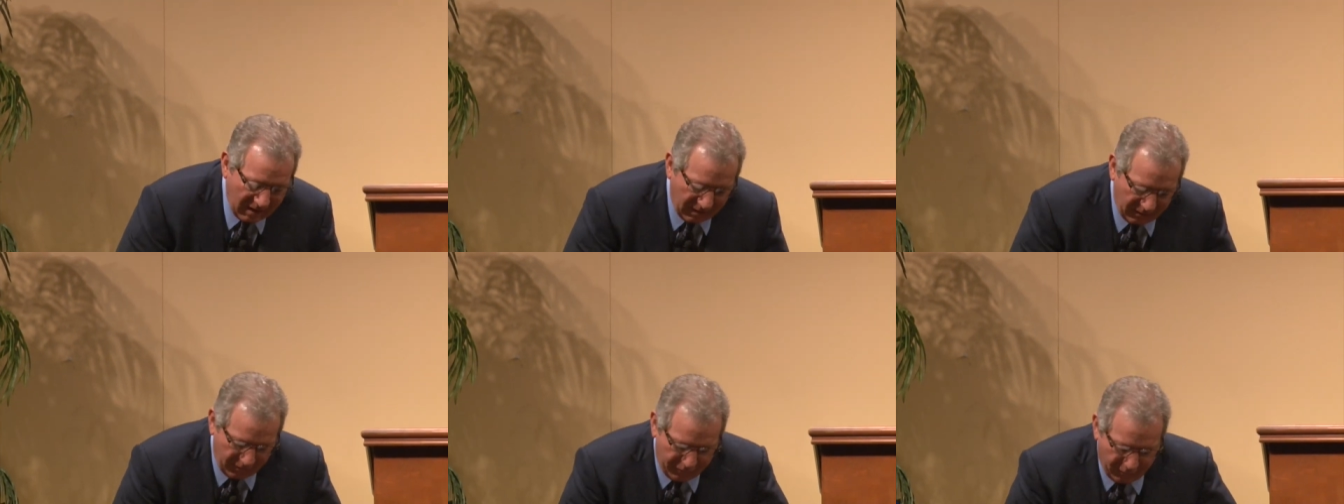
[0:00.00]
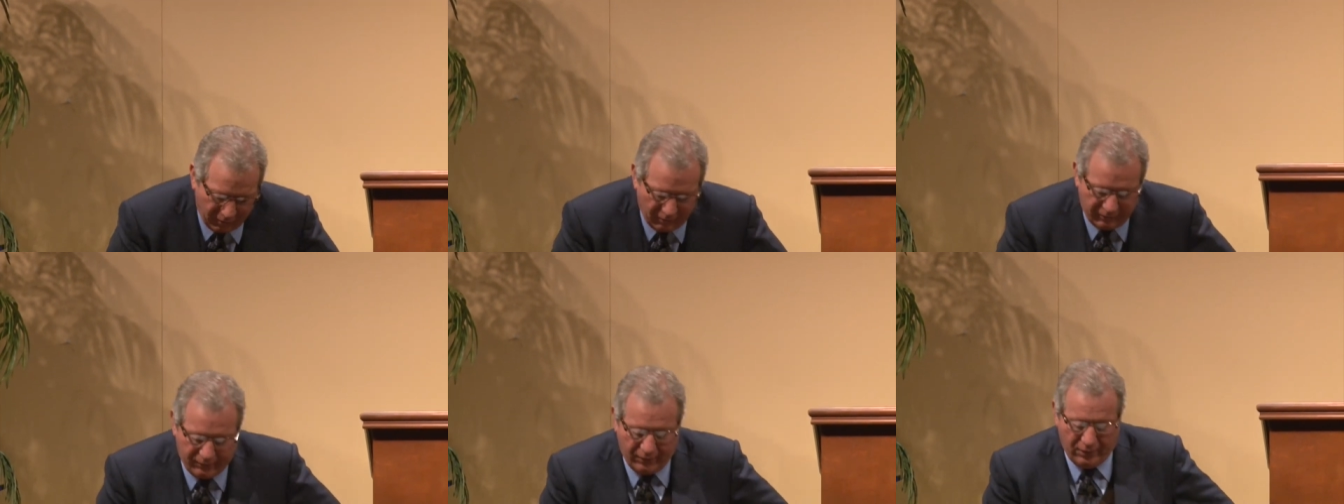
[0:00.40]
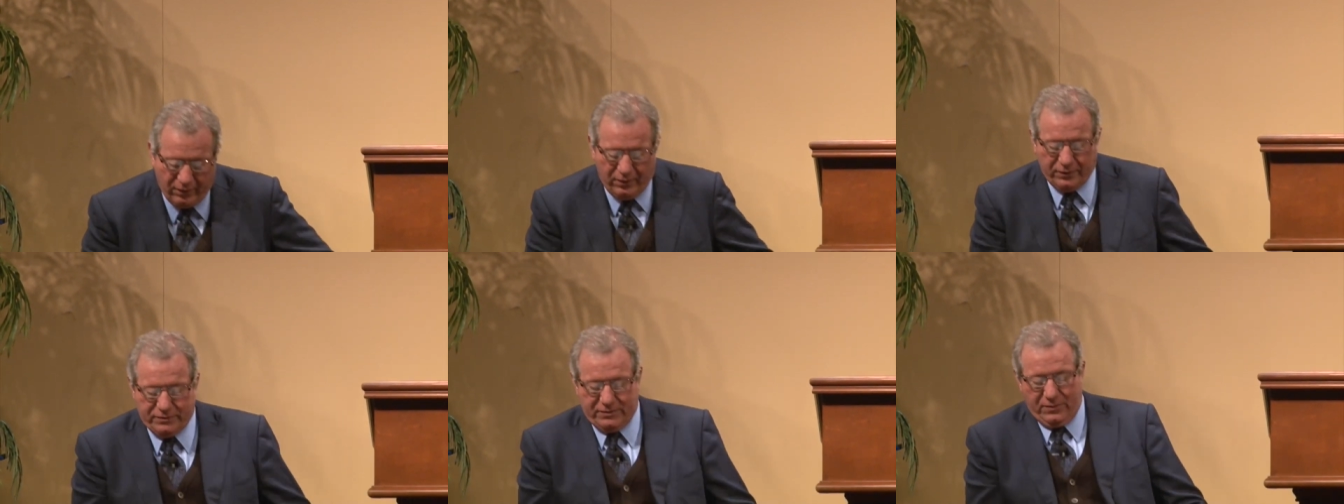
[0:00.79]
Now, the third
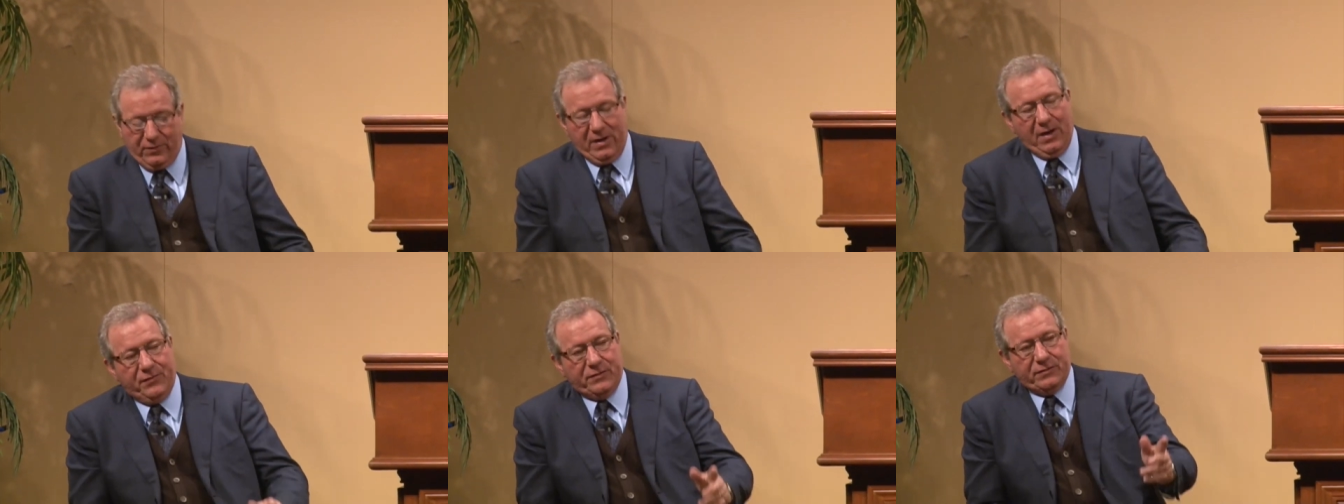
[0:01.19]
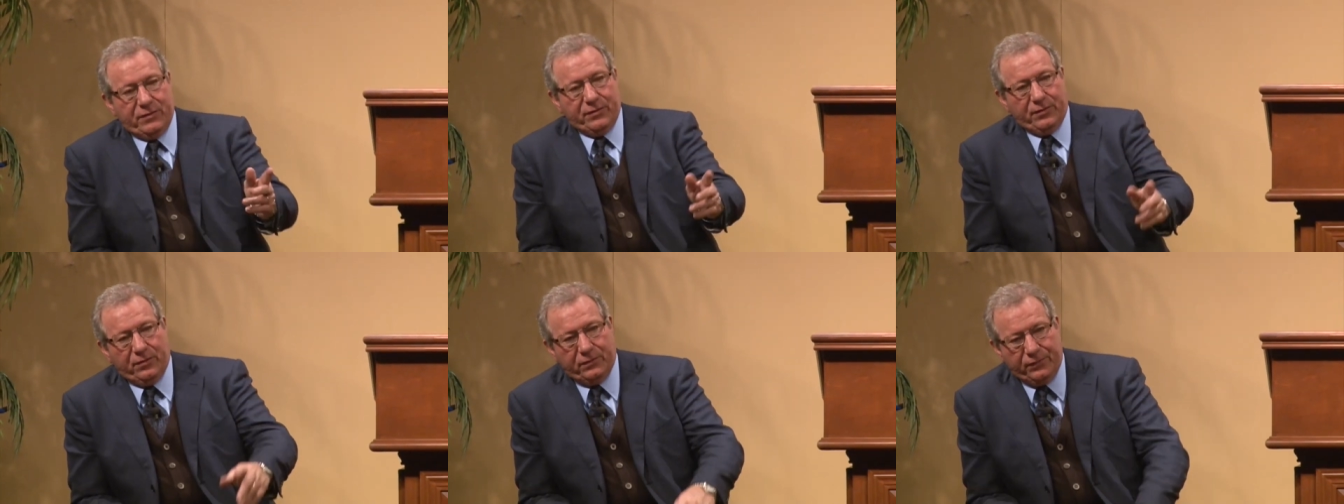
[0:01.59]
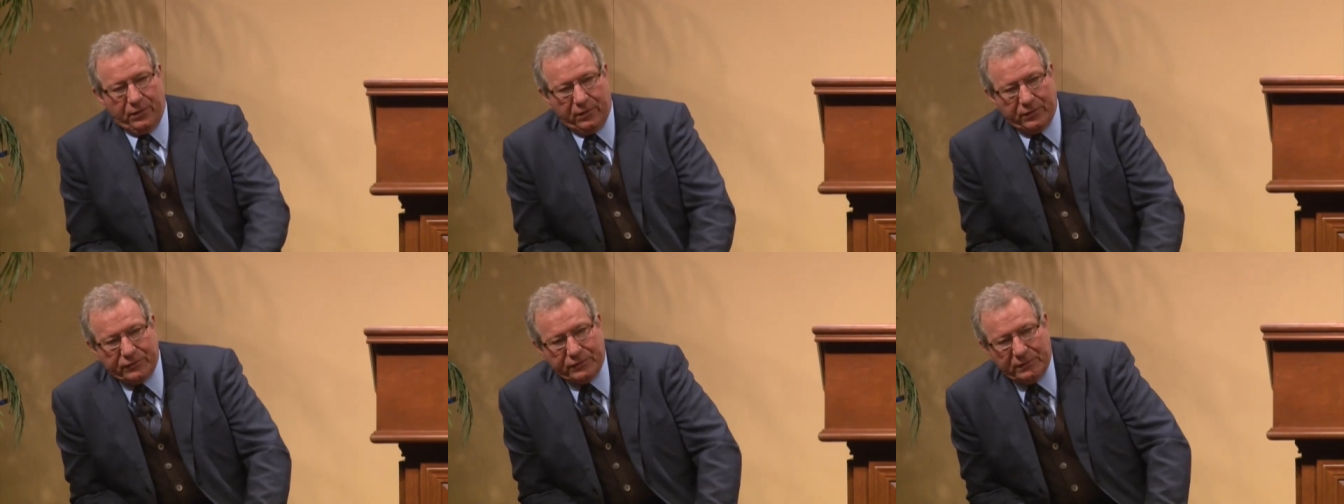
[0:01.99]
verse that we have is the third
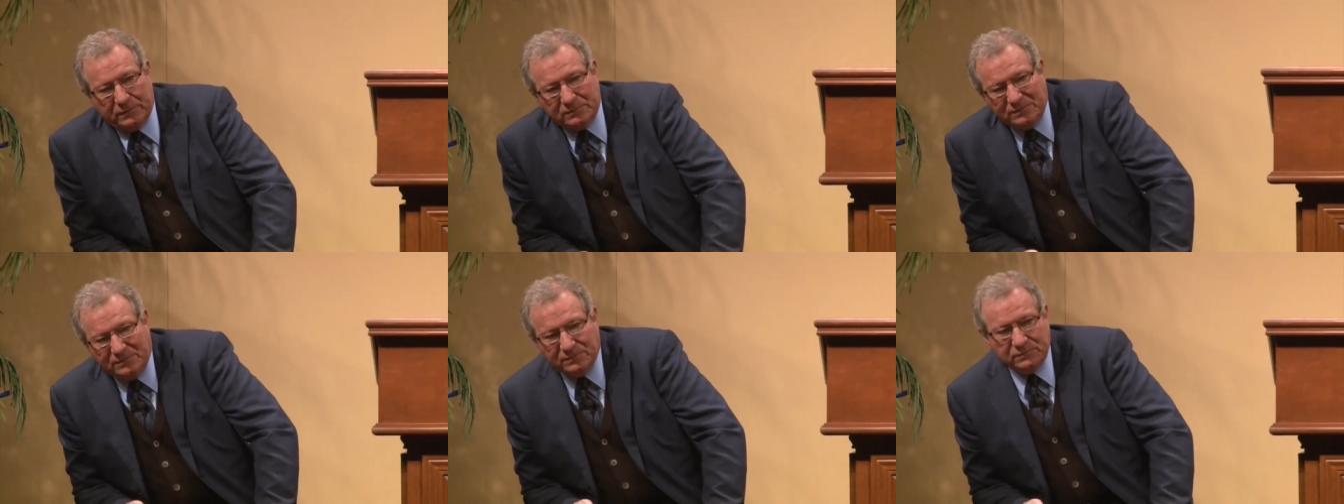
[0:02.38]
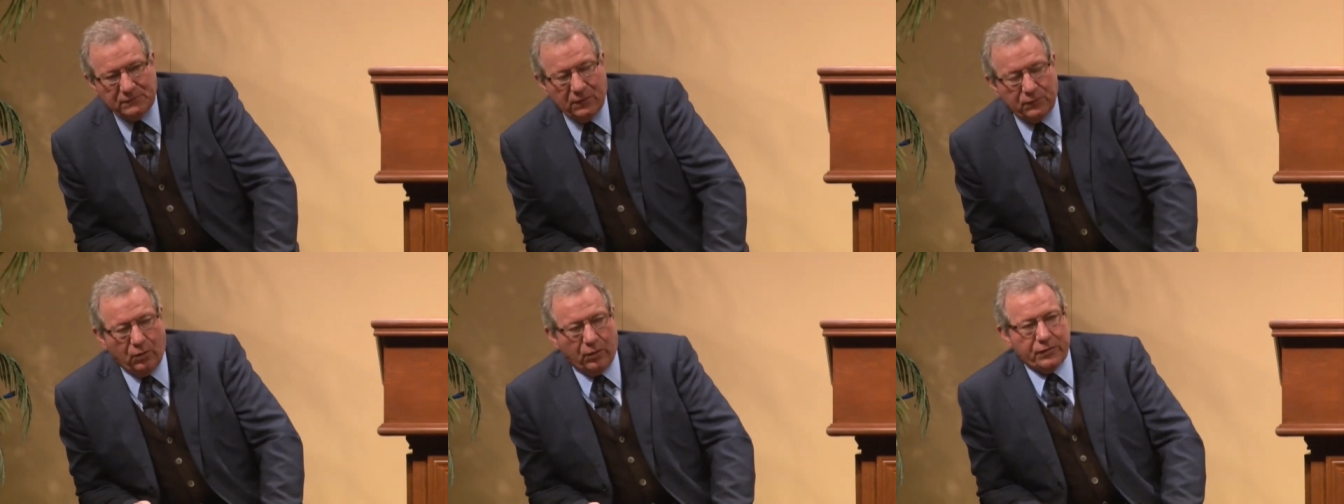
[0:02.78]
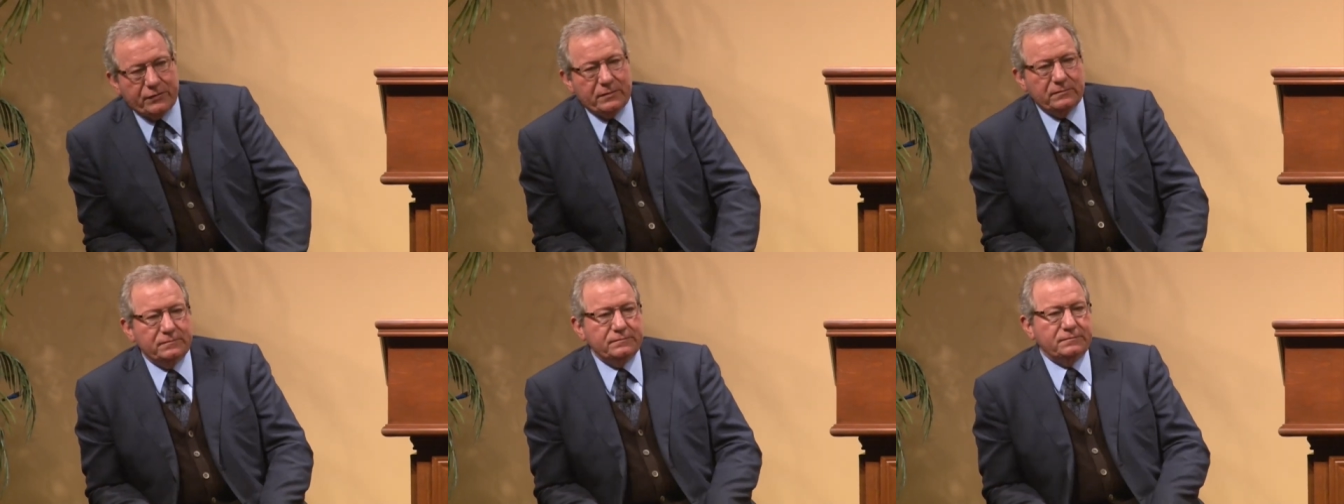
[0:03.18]
verse. Of
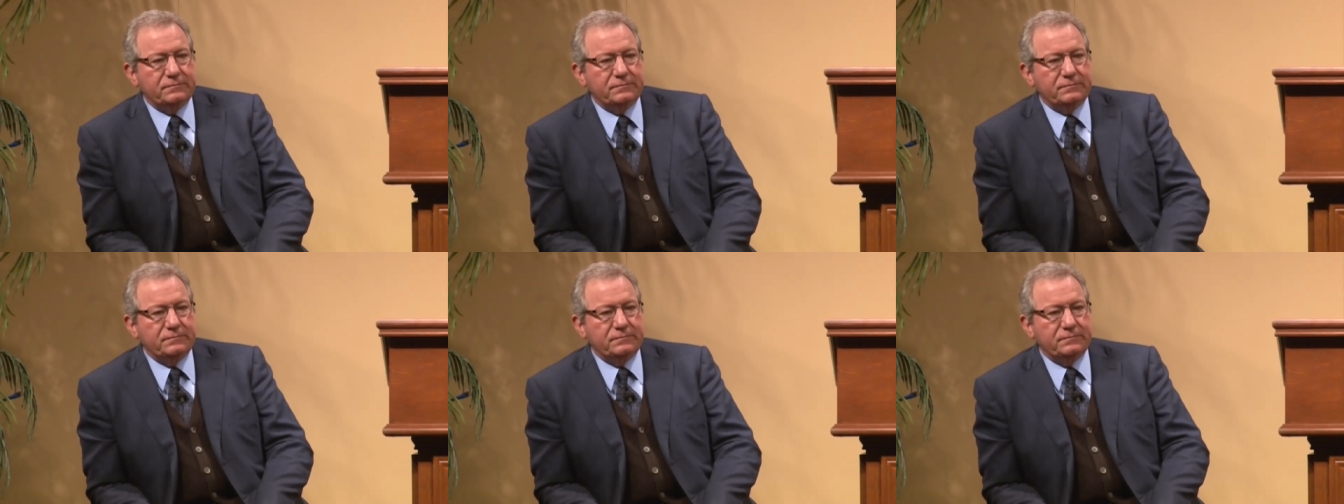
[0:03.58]
course,